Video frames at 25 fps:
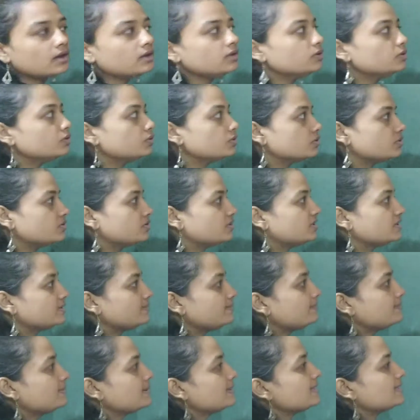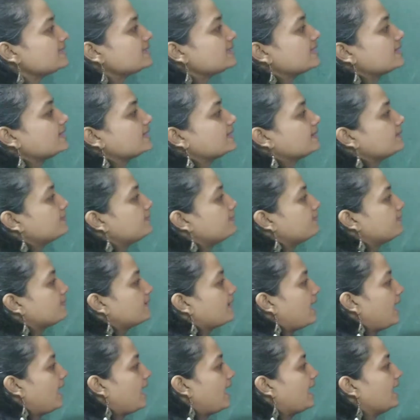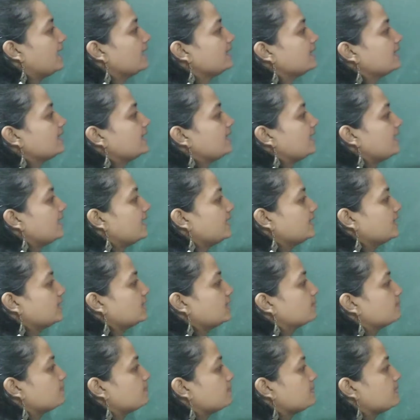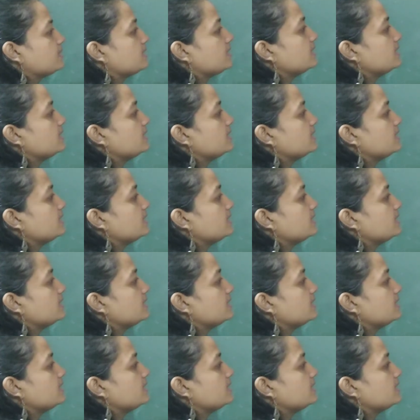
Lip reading: You should simply just subtract SP